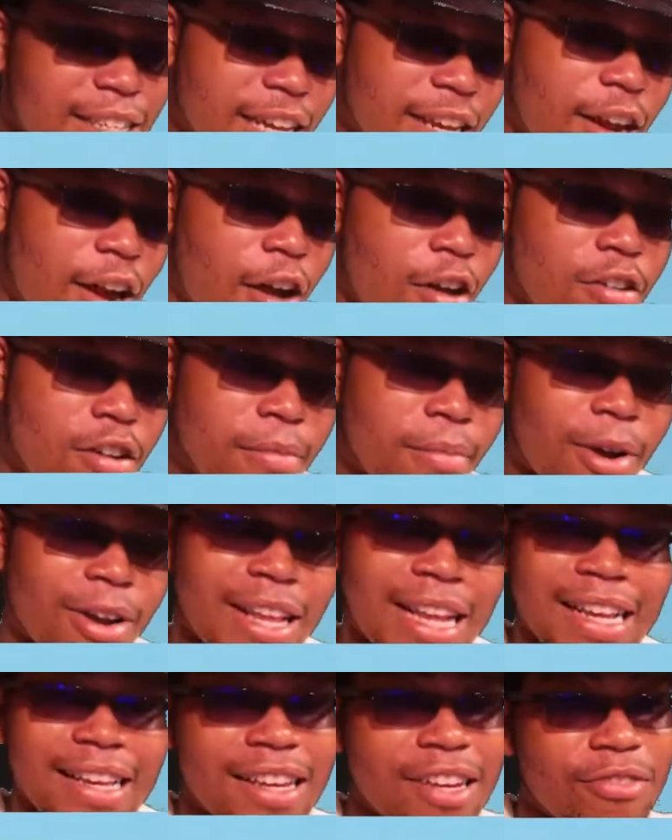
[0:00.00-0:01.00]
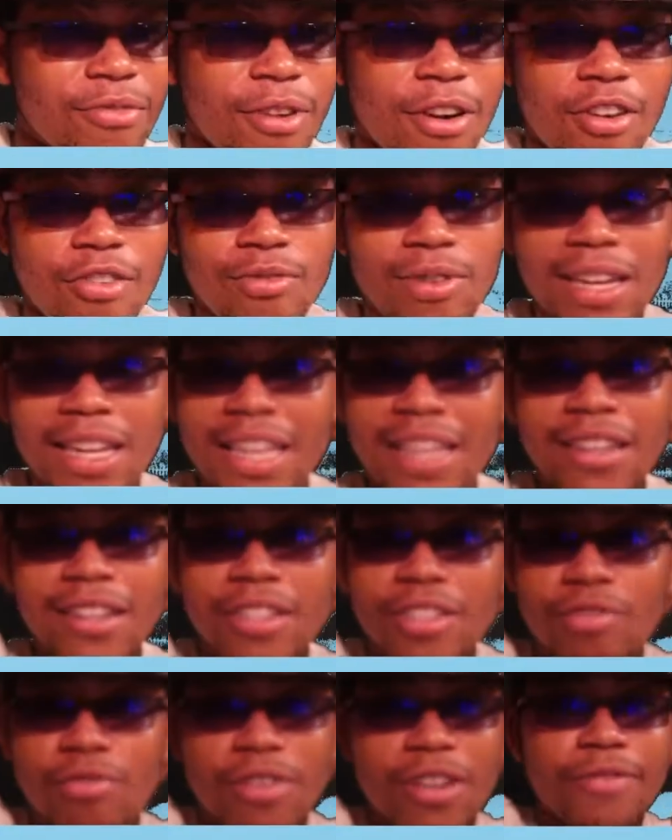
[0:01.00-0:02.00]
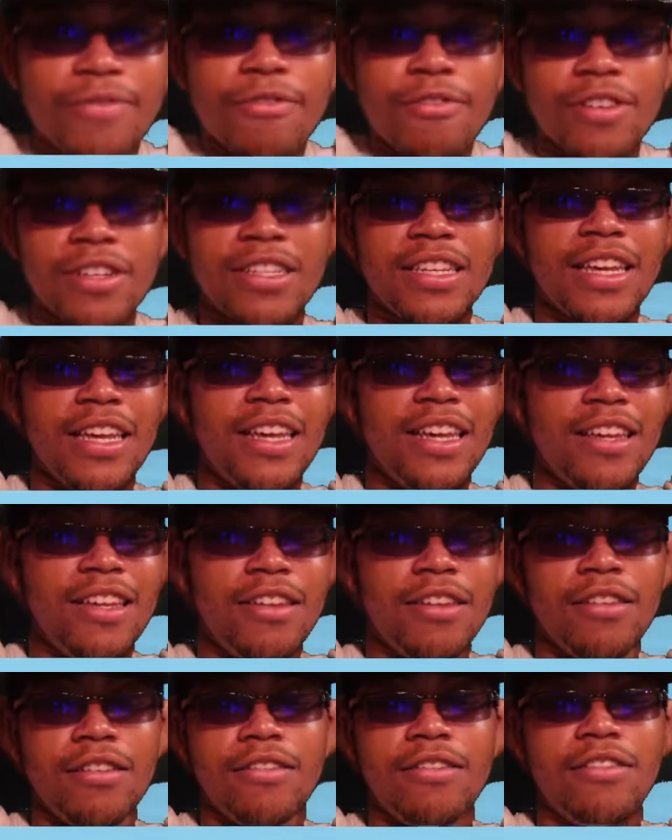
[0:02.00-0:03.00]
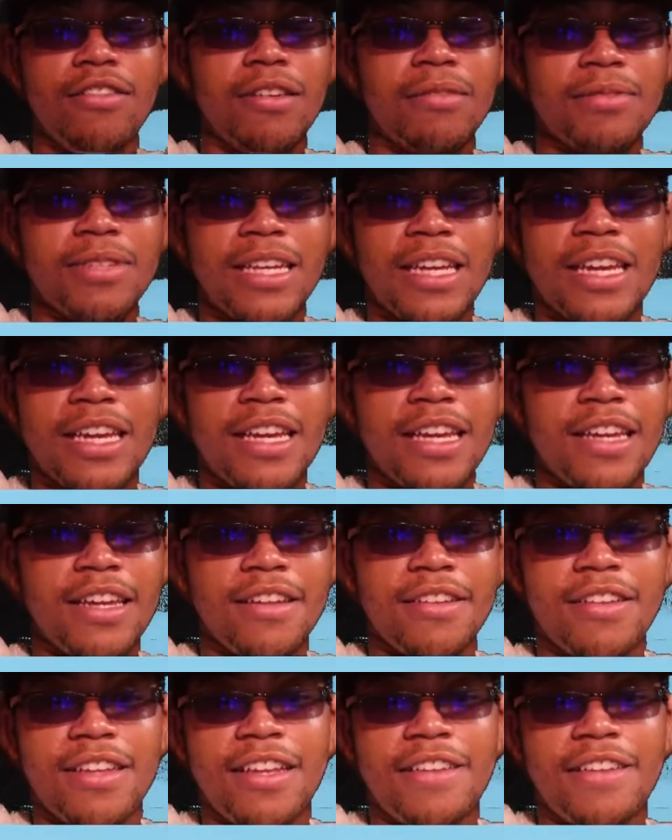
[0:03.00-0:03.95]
I said, the older model ain't nothing wrong with getting the 2014. You know what I'm saying?